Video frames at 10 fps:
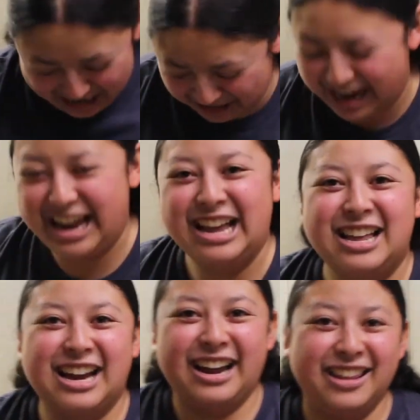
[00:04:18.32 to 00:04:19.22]
Okay,
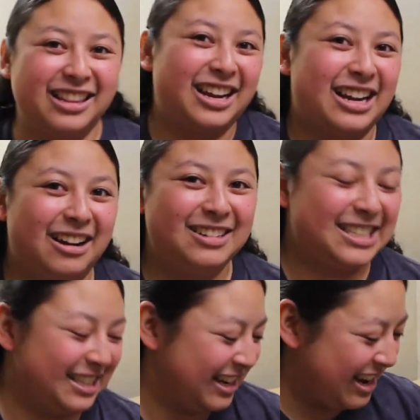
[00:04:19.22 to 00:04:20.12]
I think that
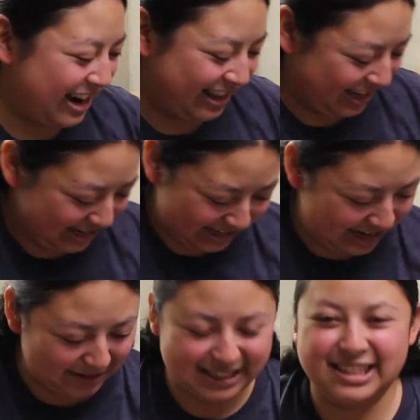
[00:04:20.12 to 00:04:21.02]
counts. I think it
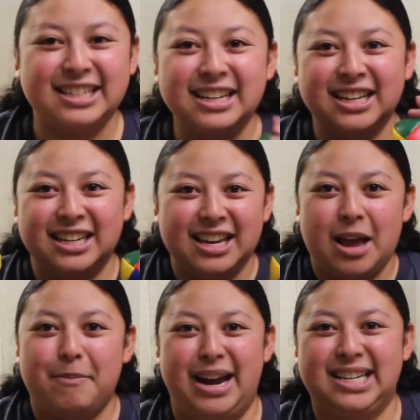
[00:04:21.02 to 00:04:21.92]
counts as
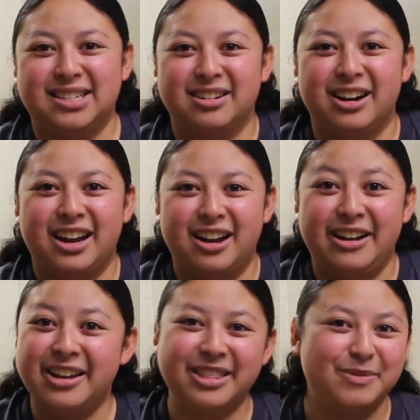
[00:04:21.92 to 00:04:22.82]
mastering
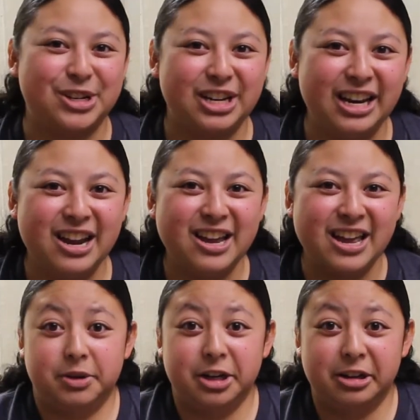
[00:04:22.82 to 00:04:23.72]
the machine.
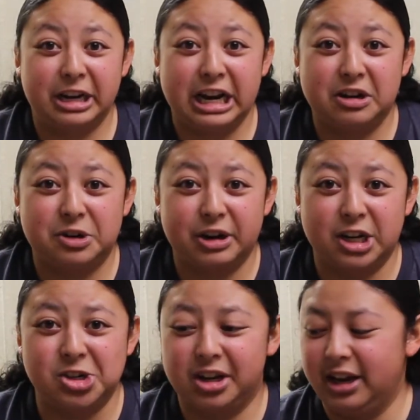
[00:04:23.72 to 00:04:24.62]
So when you're learning a new trick
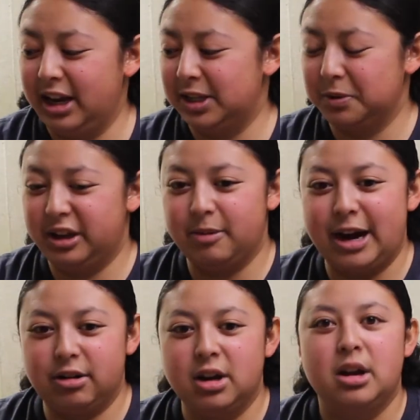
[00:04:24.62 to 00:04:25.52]
in juggling, it's really
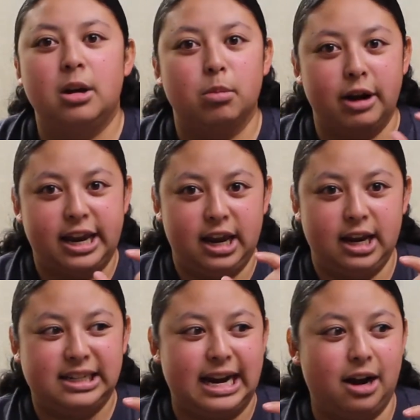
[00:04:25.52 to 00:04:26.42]
about breaking
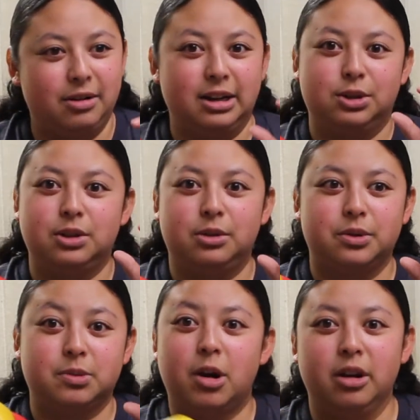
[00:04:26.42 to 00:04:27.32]
it down into
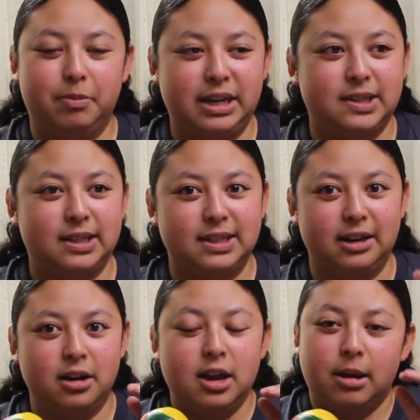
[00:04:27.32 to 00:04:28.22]
smaller pieces
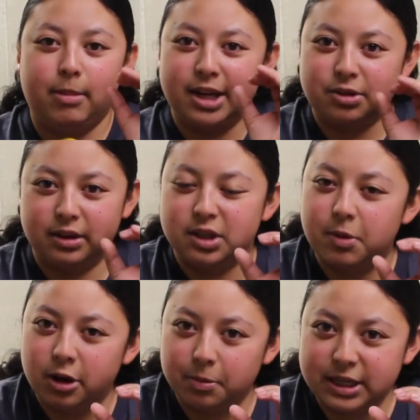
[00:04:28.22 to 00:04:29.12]
and mastering the
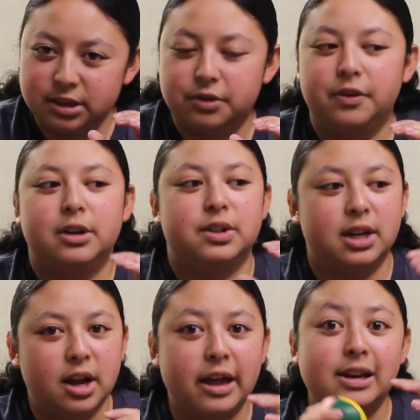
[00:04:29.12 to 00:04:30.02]
smaller pieces first,
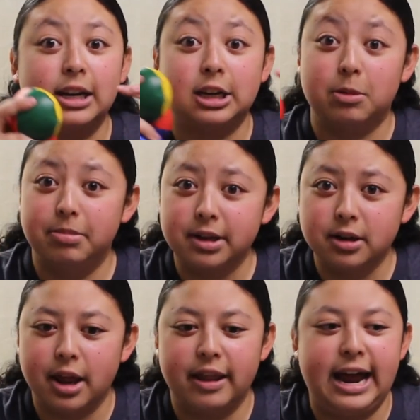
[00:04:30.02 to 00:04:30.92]
and then you can build
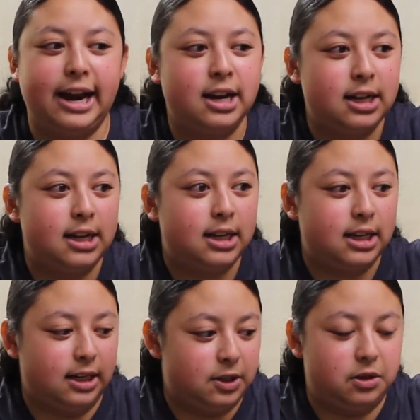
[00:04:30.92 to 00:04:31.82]
on that
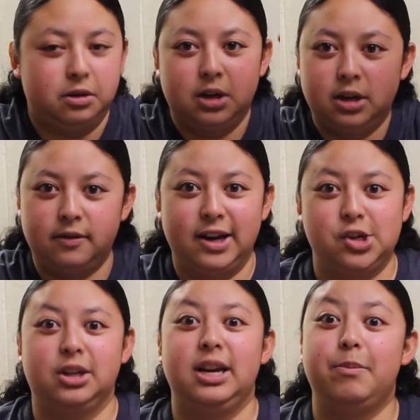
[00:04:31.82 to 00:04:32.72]
into
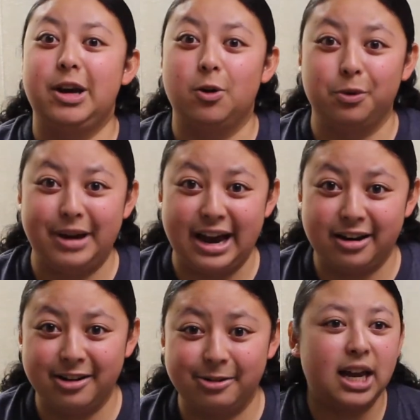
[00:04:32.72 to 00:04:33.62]
eventually a big old
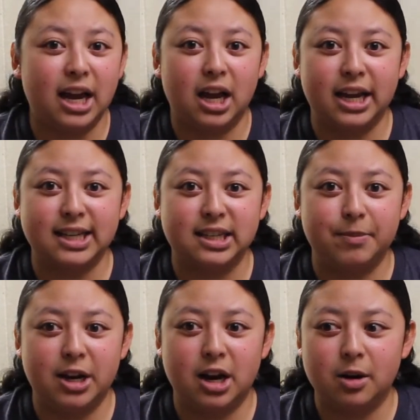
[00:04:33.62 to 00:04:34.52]
pattern. Yeah, I guess let
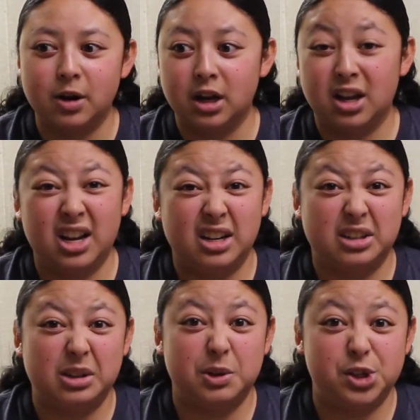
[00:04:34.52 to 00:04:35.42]
me know.
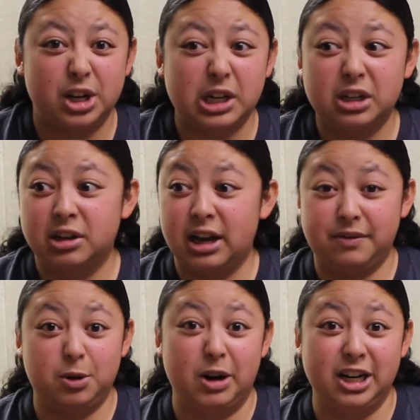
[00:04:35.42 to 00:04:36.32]
Do you juggle? Have
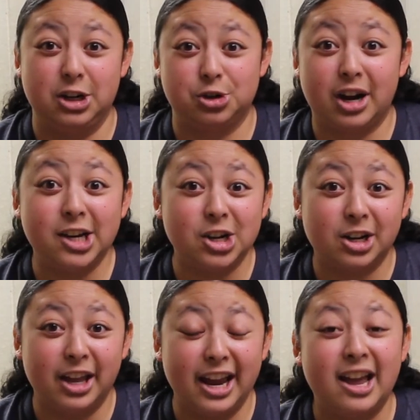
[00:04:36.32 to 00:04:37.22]
you wanted to try
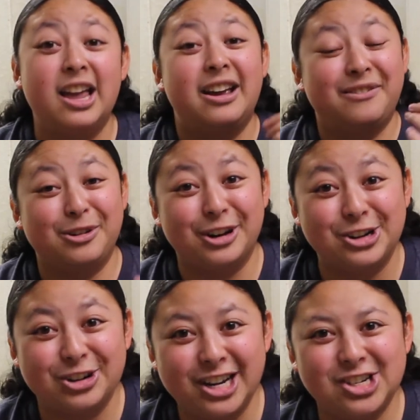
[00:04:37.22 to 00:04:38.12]
juggling? If you want to
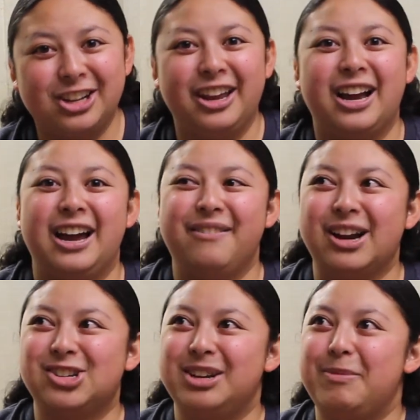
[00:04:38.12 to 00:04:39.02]
try juggling, I have
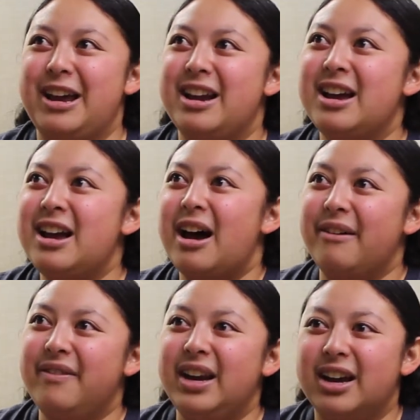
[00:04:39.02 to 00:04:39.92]
actually made
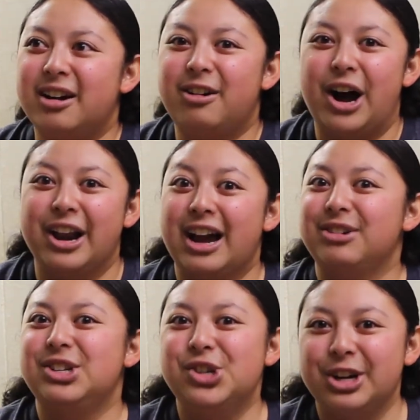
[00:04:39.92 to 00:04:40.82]
a video on how
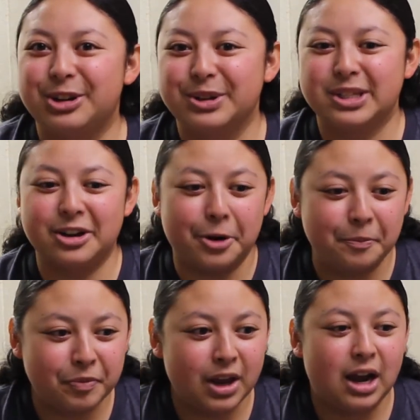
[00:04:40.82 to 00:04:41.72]
to juggle, so
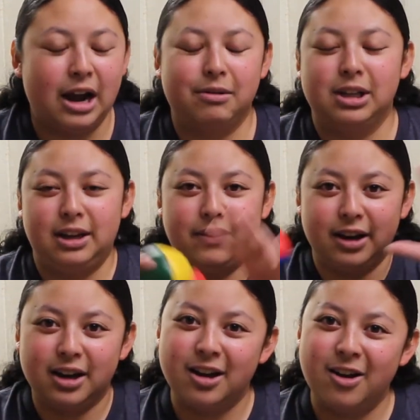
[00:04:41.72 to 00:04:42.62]
I will leave
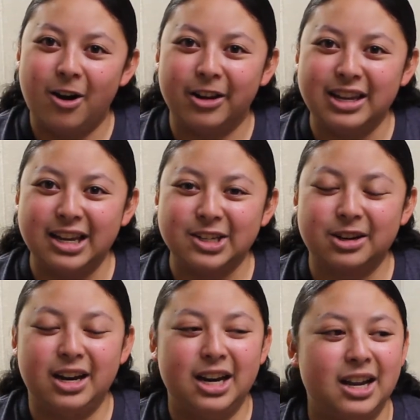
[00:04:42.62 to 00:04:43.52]
it on the end
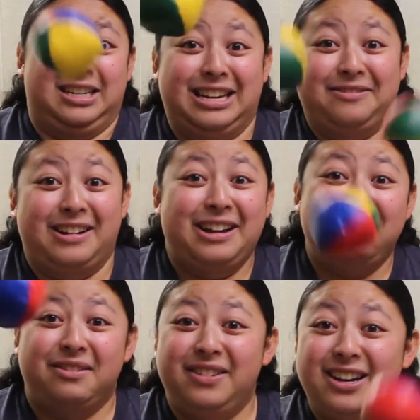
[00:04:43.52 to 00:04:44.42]
screen. Day 5
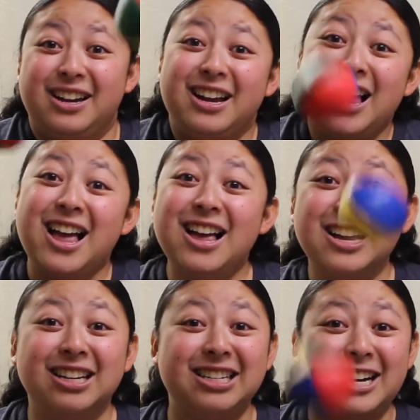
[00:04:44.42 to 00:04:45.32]
of VEDA,
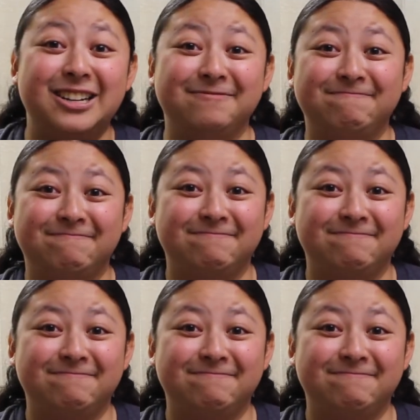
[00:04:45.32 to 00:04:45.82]
done.